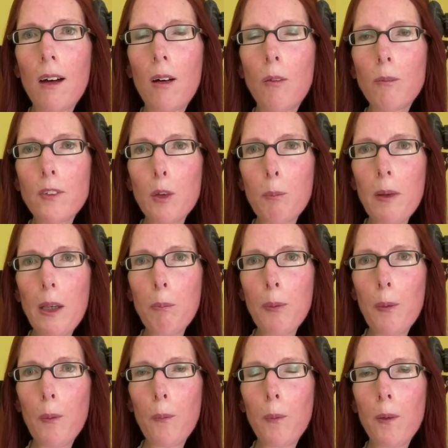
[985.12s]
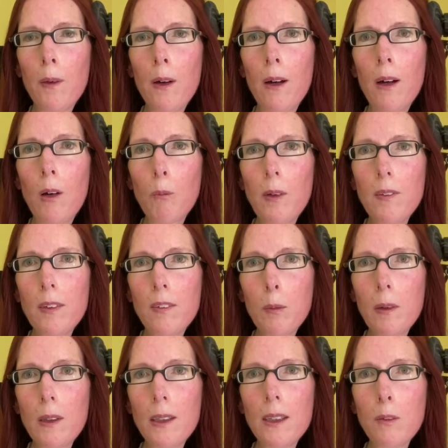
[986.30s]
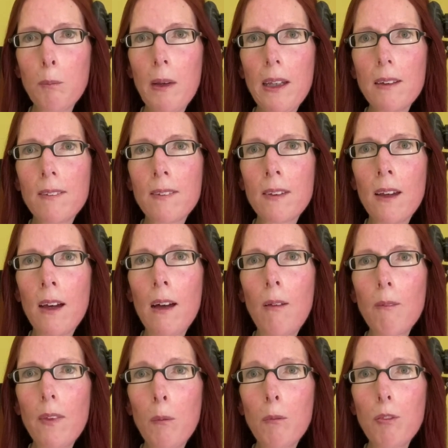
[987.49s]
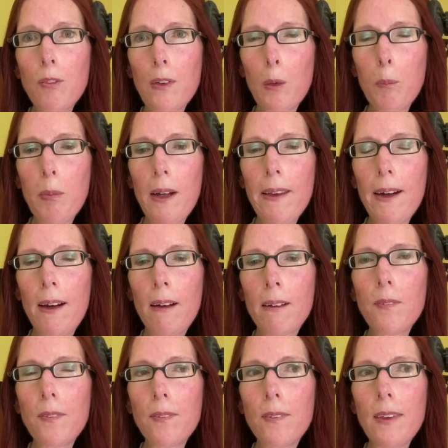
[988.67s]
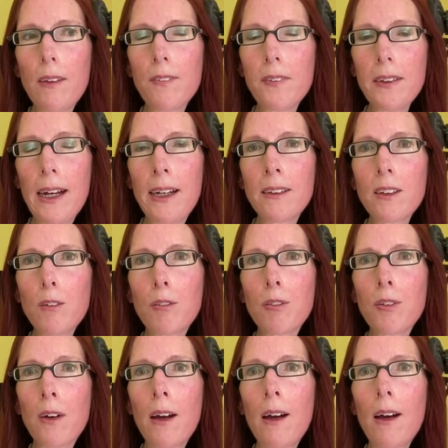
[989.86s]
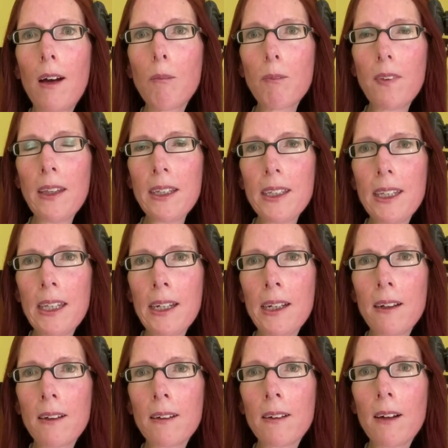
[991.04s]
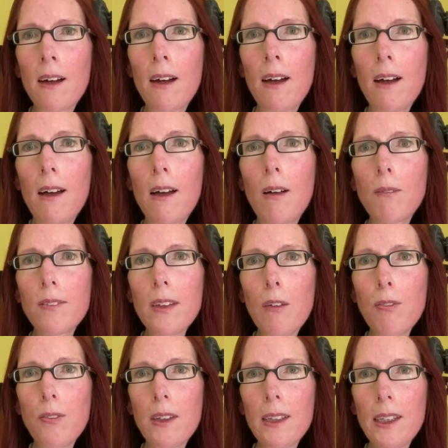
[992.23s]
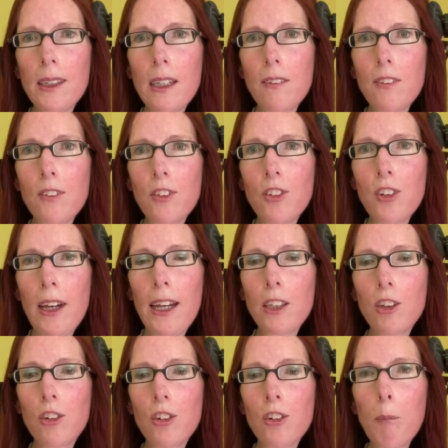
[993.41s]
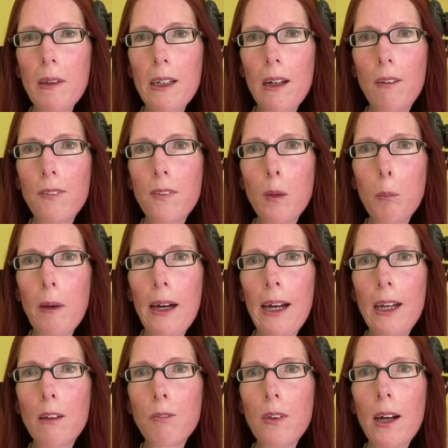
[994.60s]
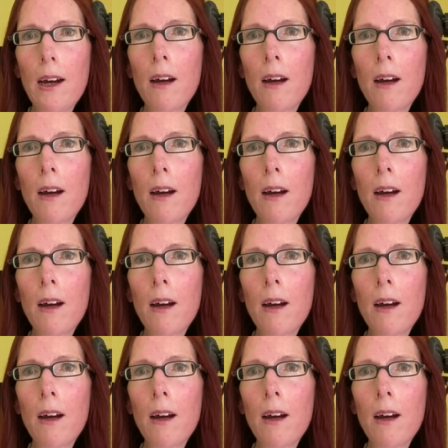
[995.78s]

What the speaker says: to people with disabilities makes them feel better. This kind of thinking definitely needs to change, because the behaviour